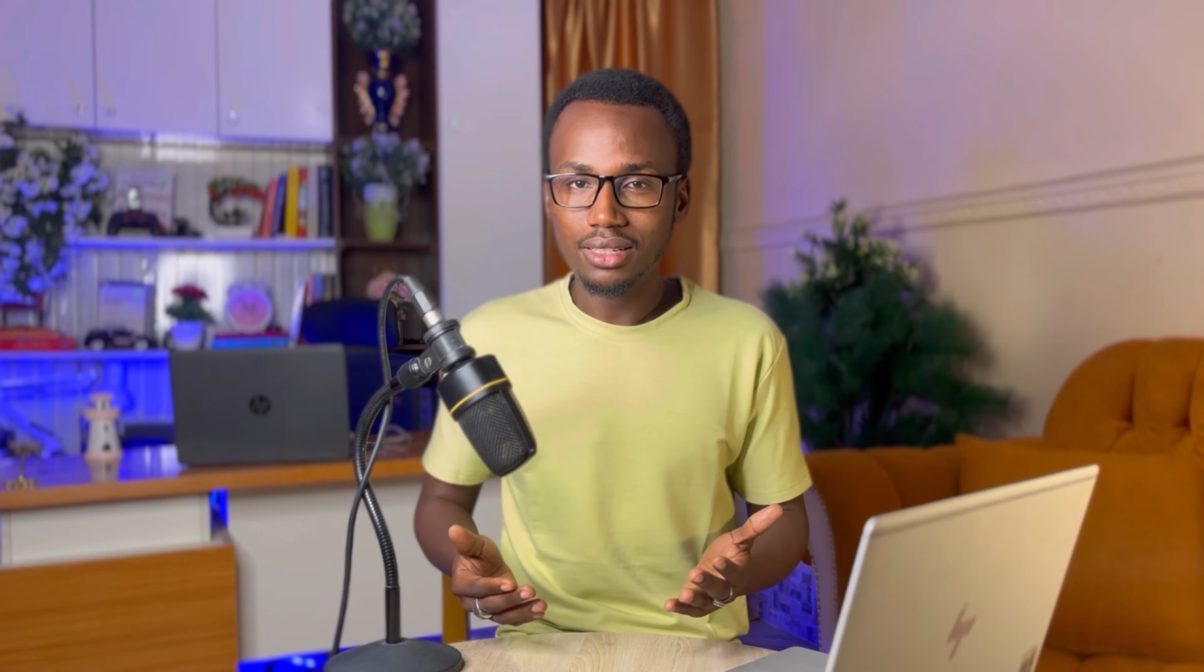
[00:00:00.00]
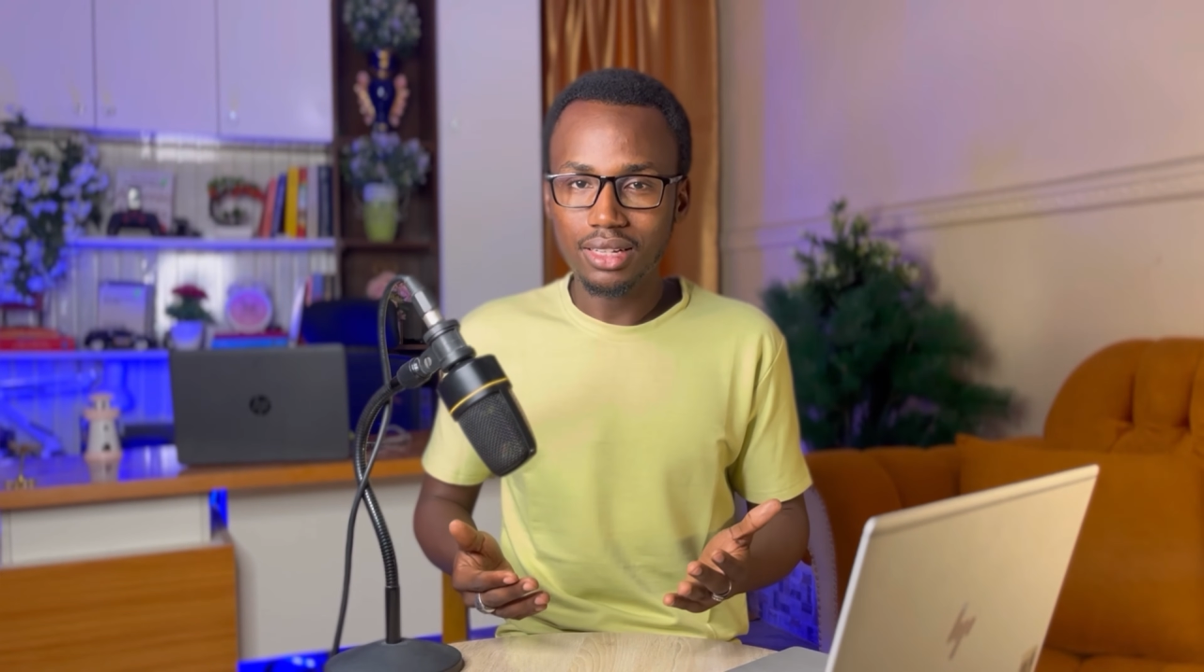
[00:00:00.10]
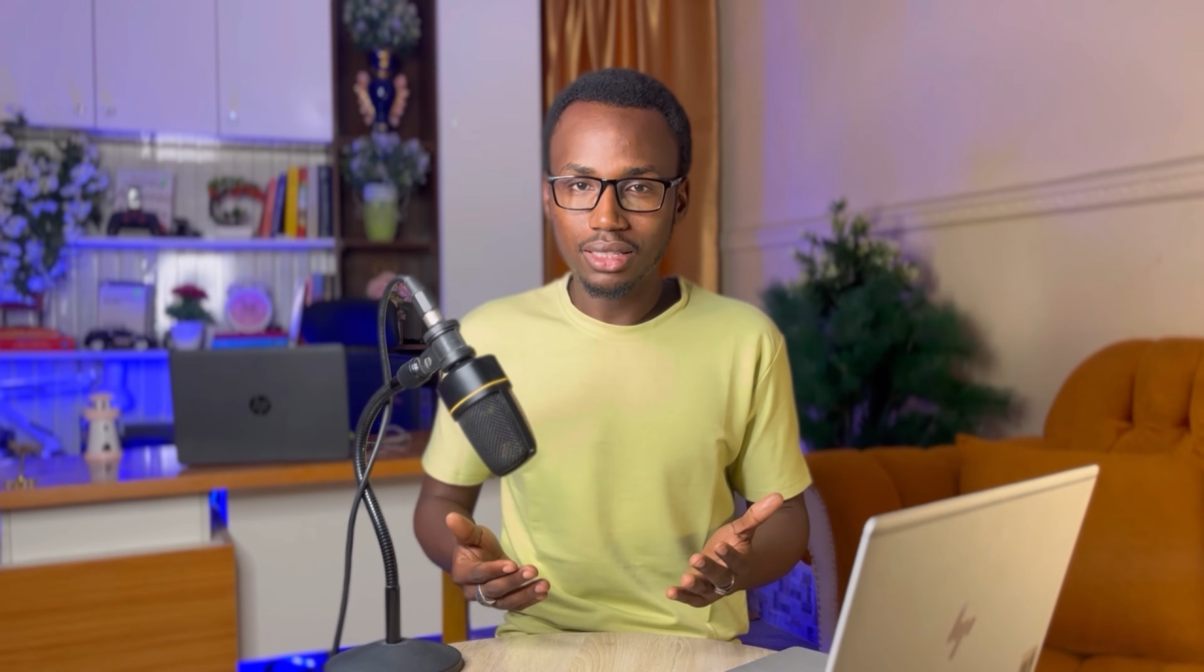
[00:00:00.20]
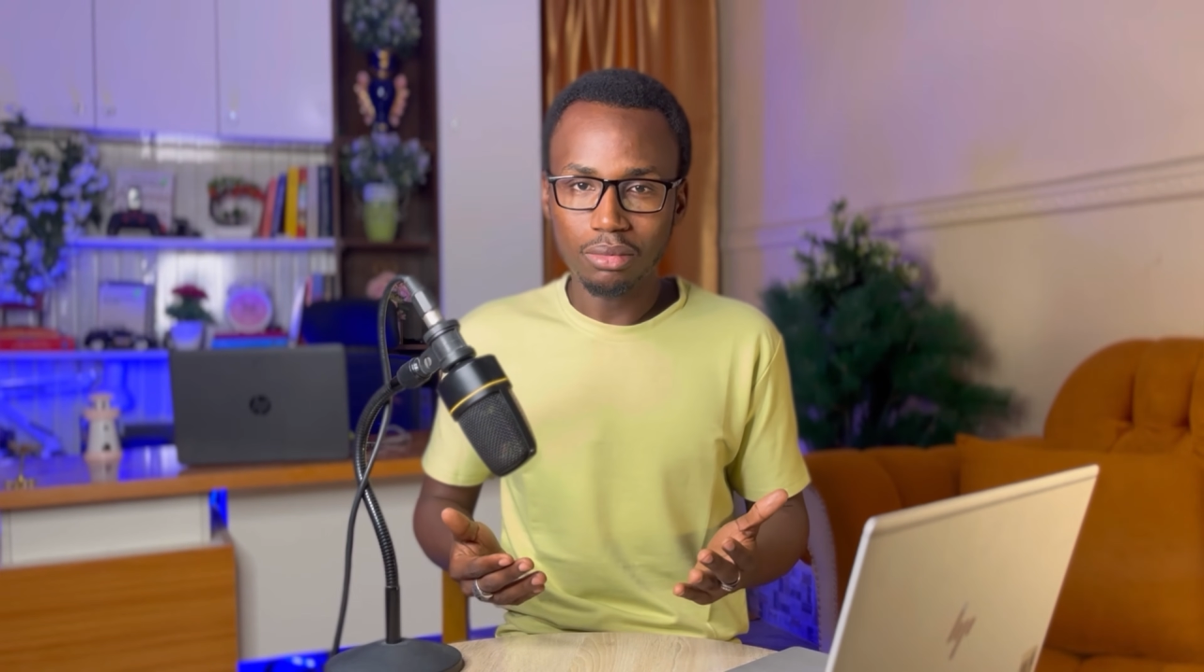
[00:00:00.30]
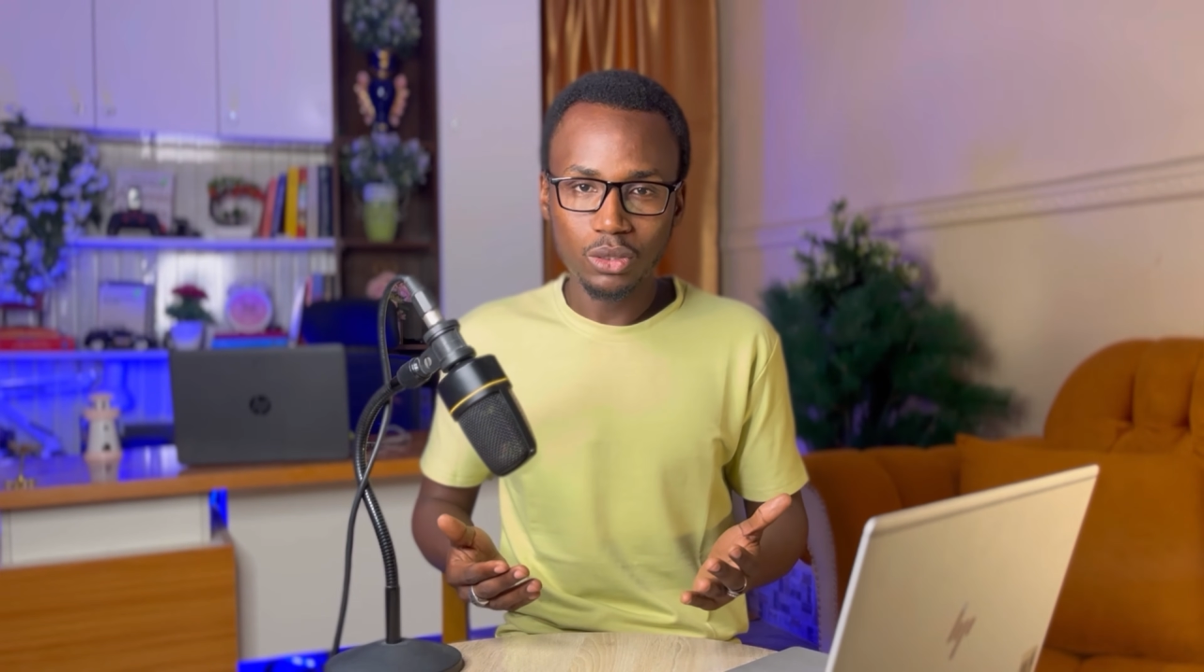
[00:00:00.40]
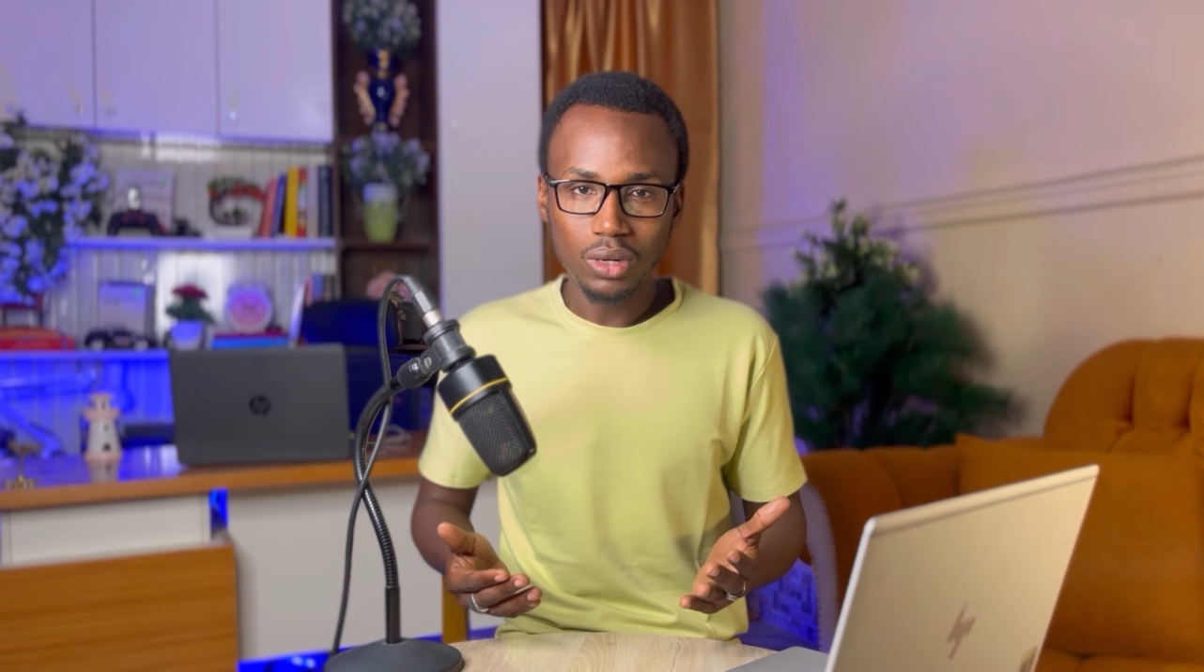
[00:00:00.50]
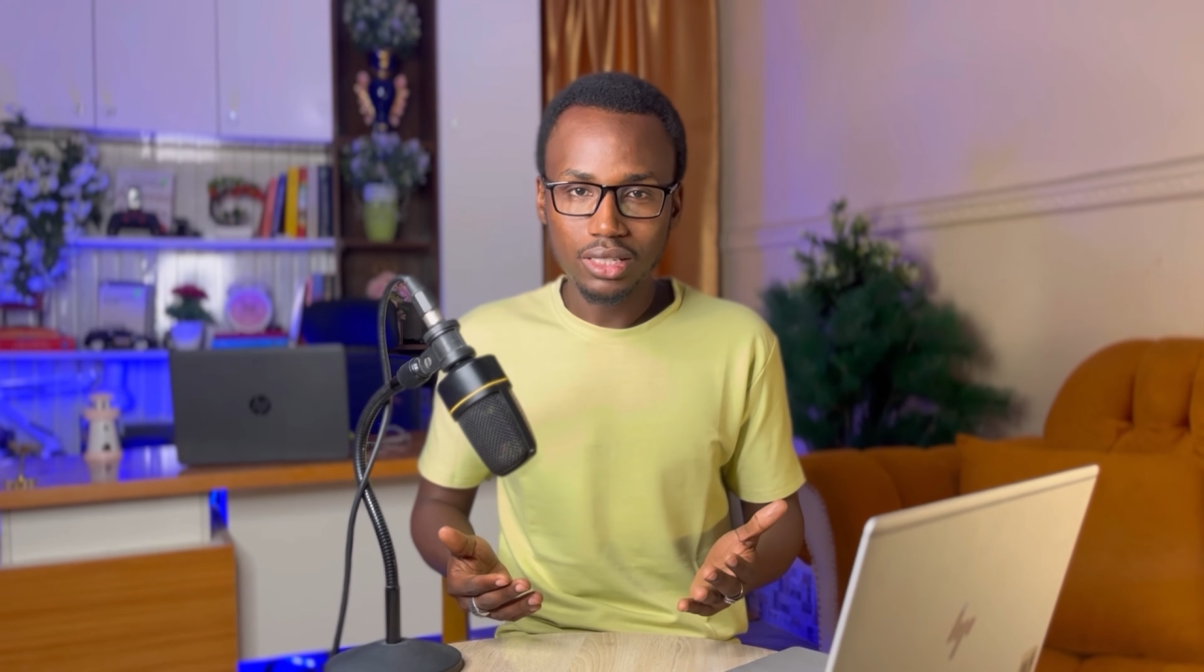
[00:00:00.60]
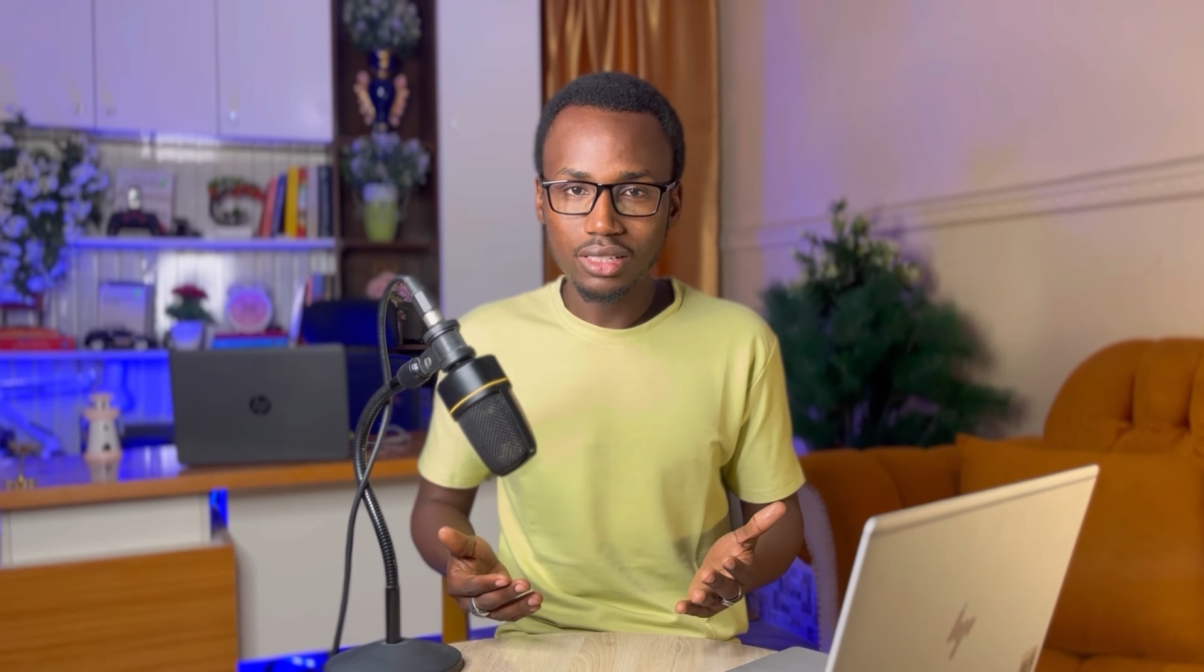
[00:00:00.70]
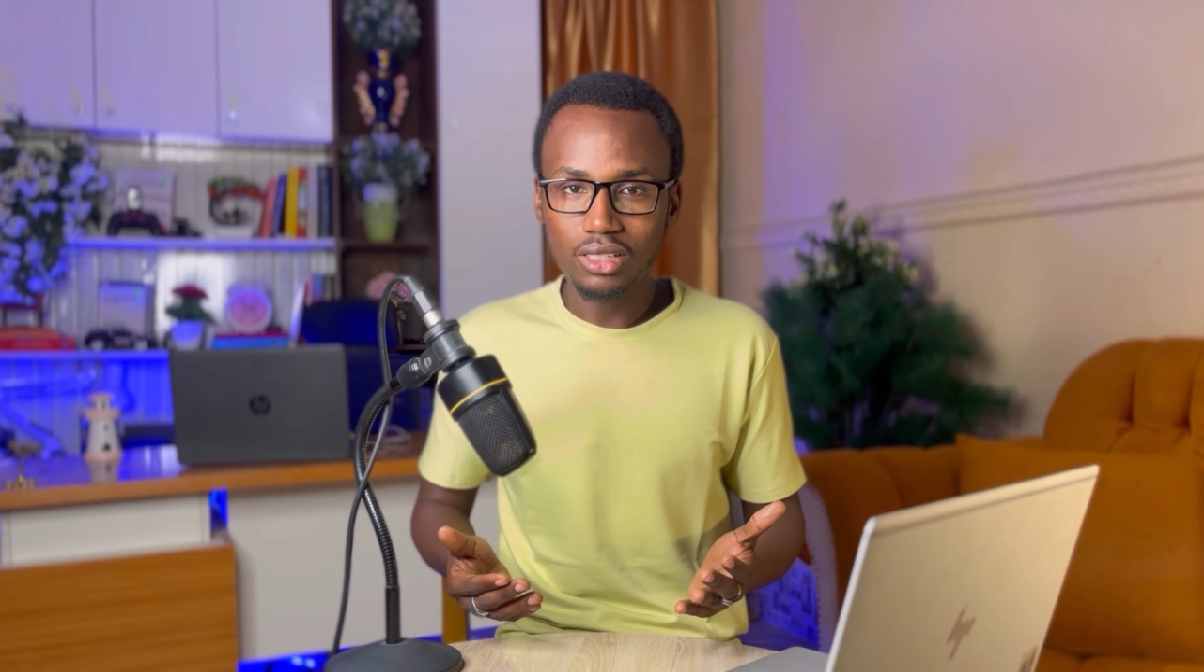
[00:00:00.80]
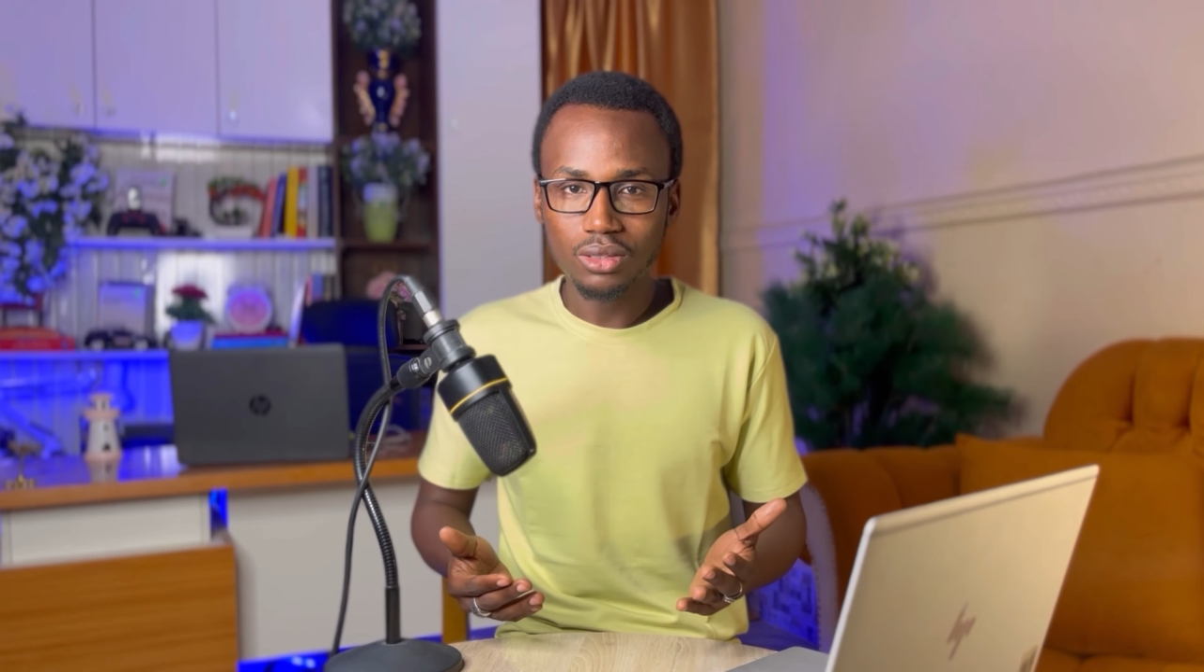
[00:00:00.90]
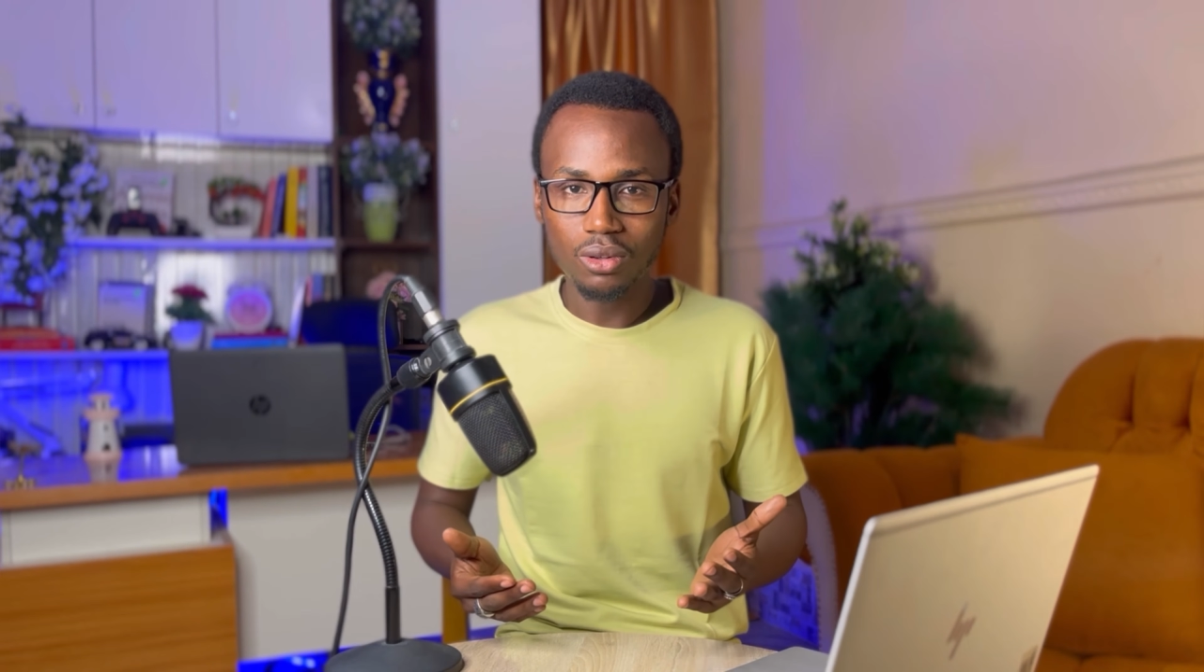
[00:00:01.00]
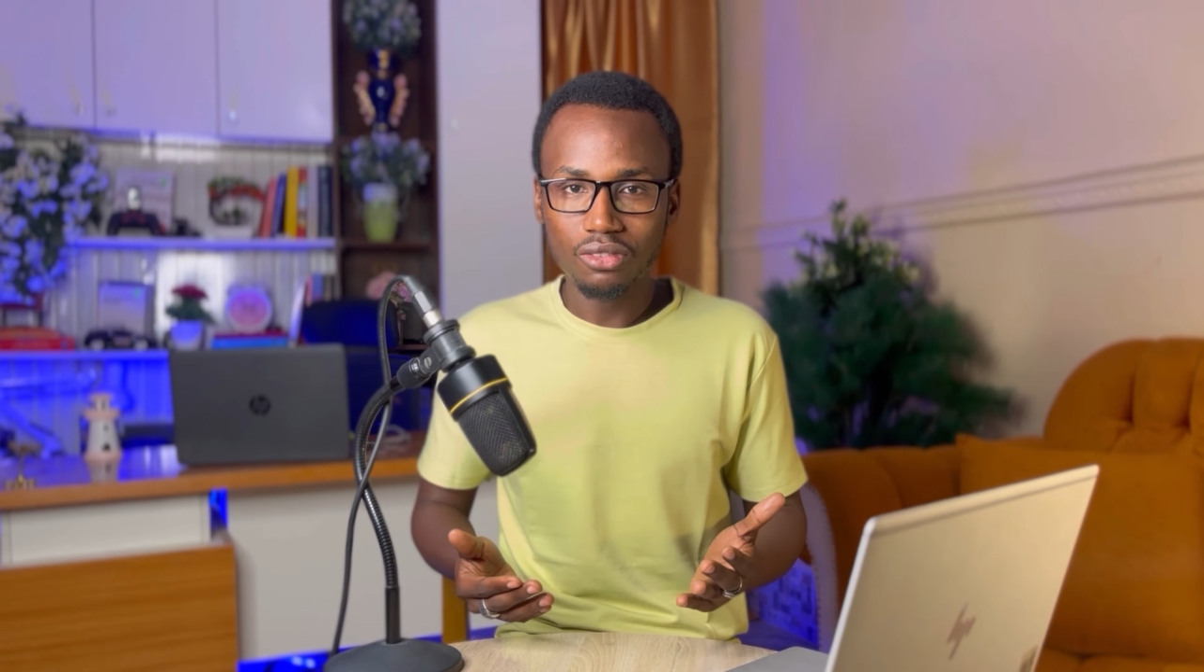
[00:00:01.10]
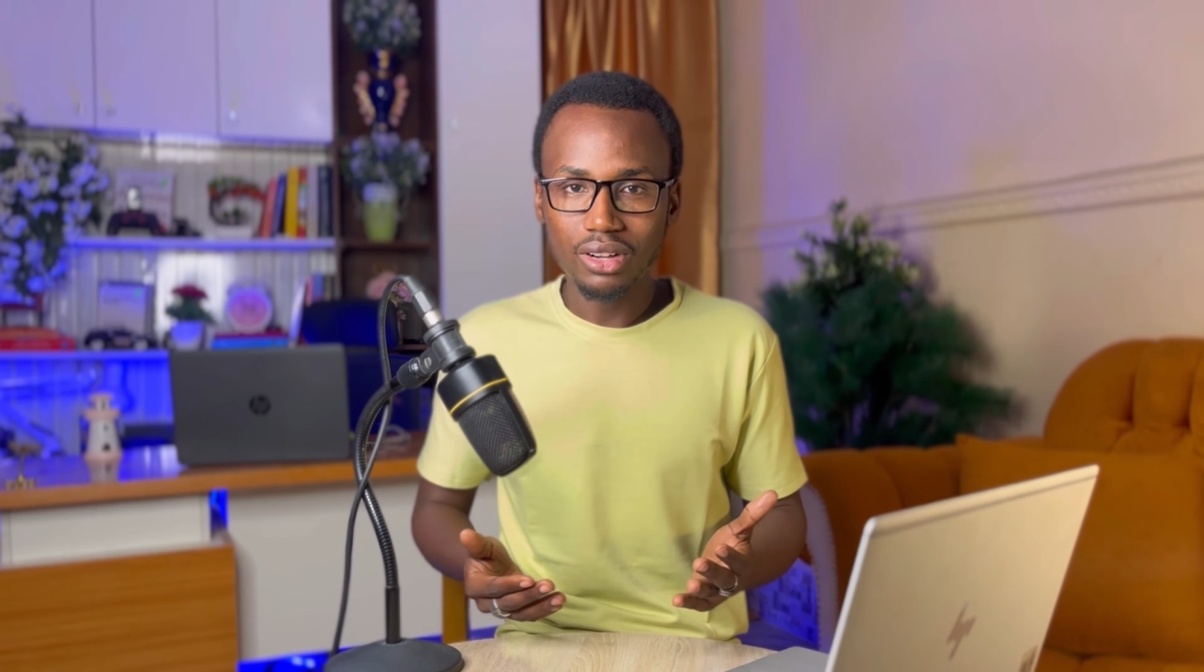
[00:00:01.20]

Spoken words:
that virtual assistant offer